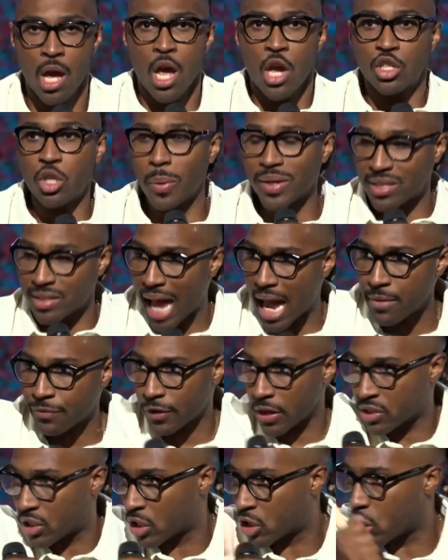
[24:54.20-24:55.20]
So it's time for
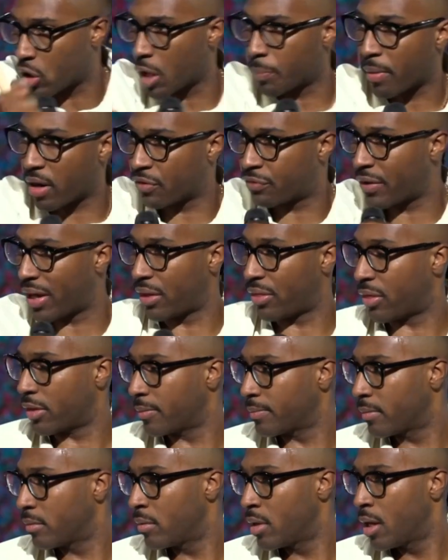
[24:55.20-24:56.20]
us to stir up our faith.
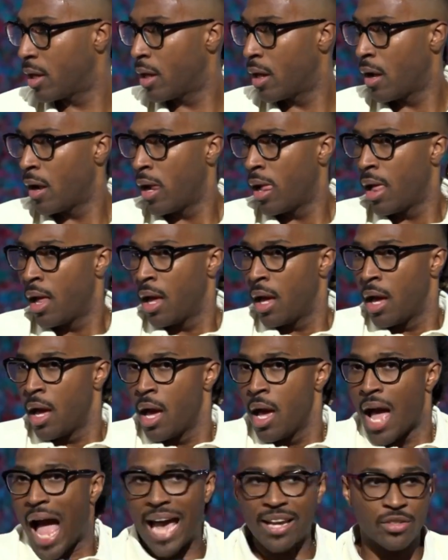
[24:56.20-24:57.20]

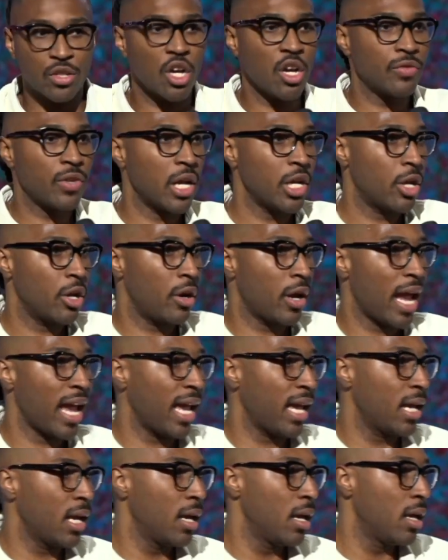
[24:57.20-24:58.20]
I served under
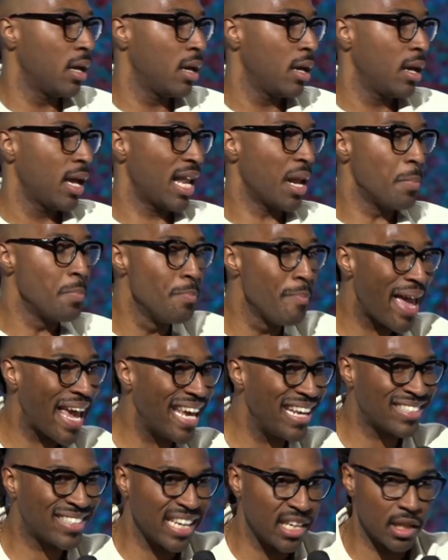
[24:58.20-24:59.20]
an
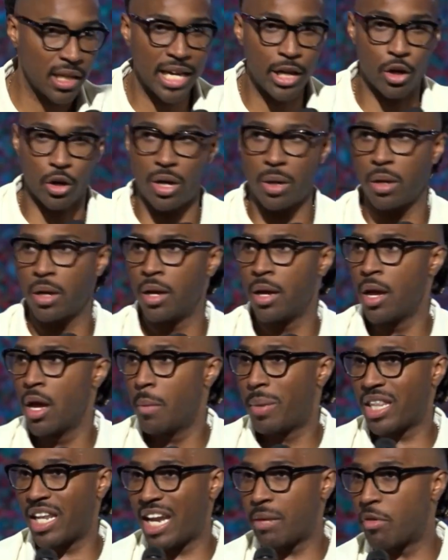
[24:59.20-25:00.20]
amazing leader
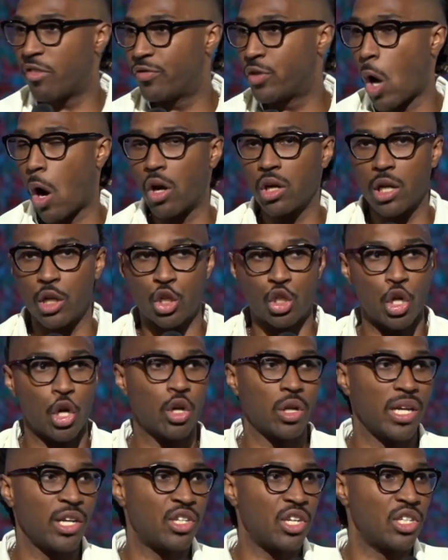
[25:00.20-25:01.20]
by the name of Darla
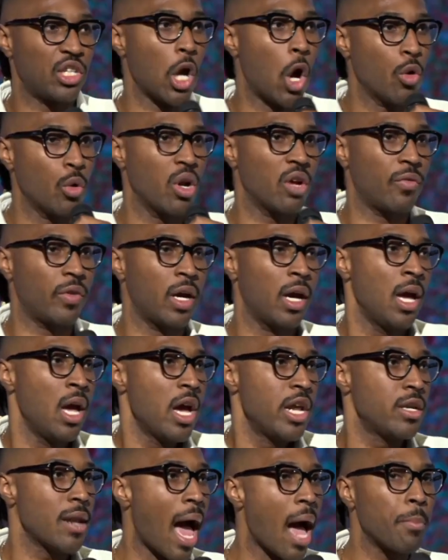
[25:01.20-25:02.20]
Shirley. She's the owner of a
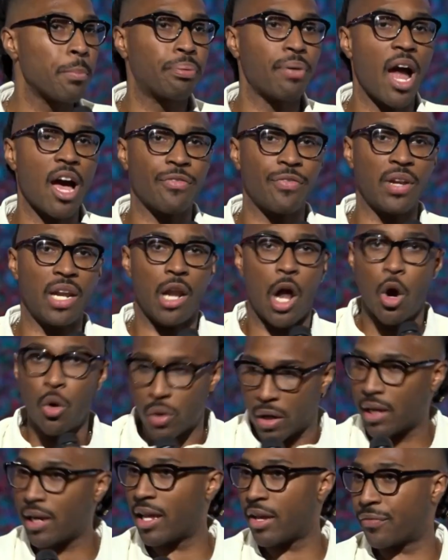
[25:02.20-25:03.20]
nonprofit in Oak
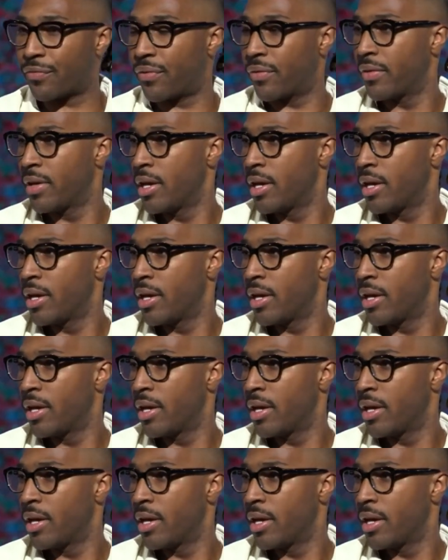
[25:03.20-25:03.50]
Cliff,